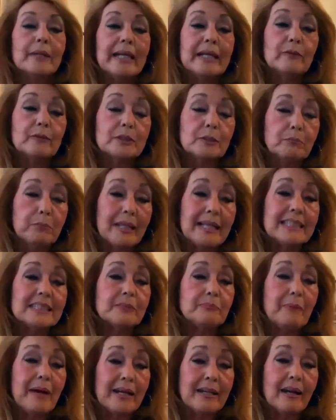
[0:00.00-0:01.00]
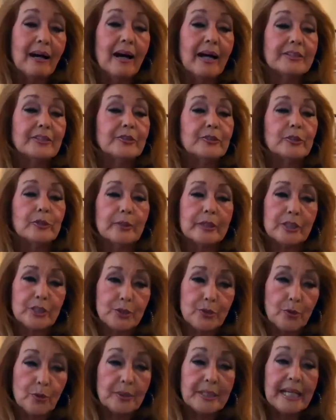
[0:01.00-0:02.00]
but he was blessed by God to do
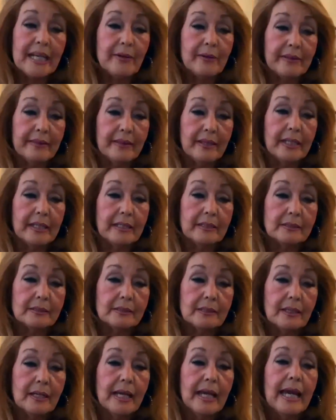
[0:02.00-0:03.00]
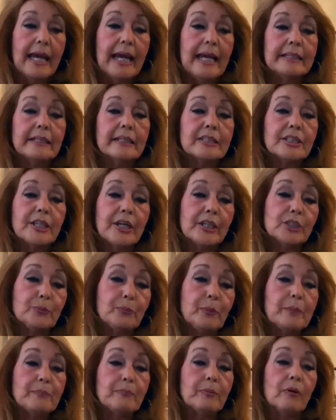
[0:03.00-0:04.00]
extraordinary things and to
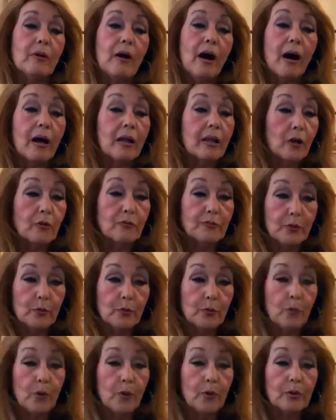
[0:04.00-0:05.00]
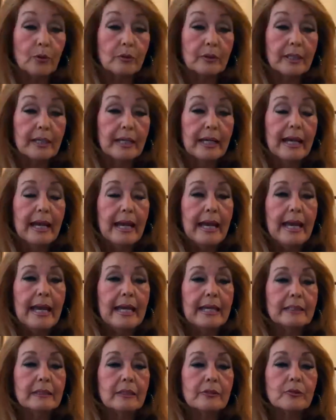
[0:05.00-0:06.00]
touch people all over the world.
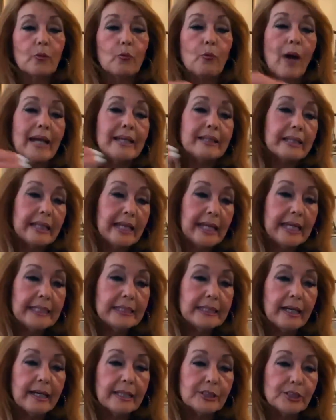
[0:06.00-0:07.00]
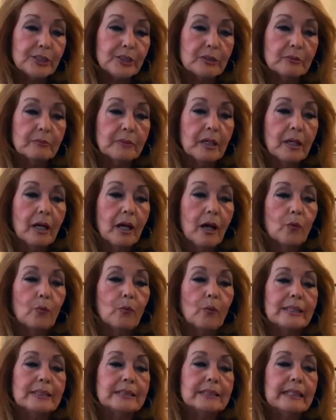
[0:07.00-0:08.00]
And the way that he touched them
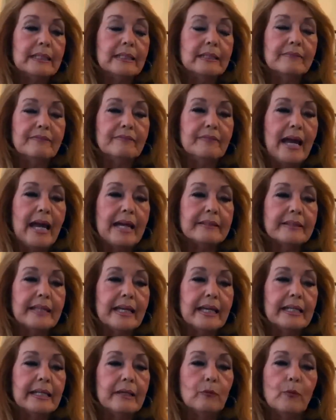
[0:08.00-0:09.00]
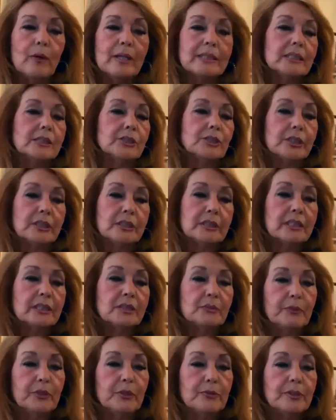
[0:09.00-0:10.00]
was in the fact that it wasn't just
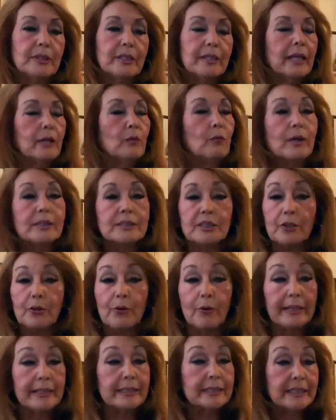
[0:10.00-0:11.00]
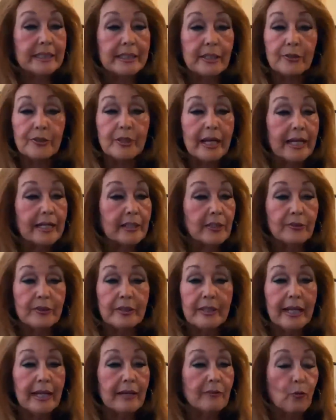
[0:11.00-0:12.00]
his music. He was the greatest entertainer
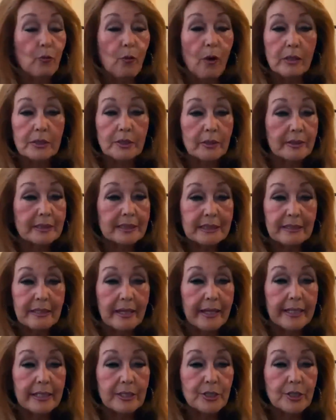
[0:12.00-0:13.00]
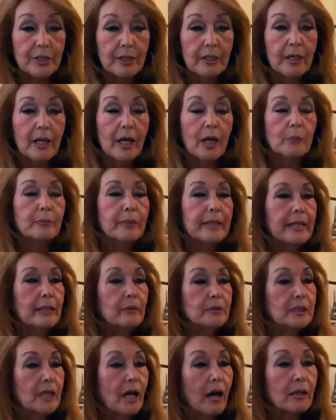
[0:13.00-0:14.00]
that ever walked on a stage, but
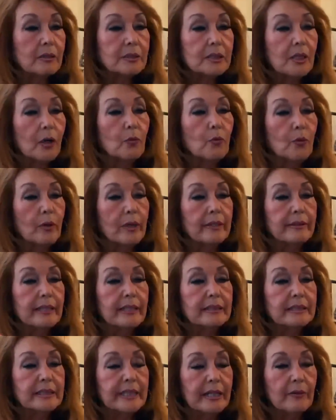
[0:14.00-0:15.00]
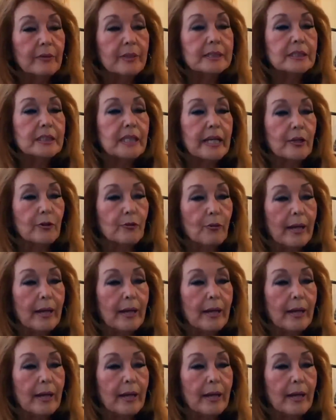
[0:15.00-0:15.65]
he was also one of the dearest and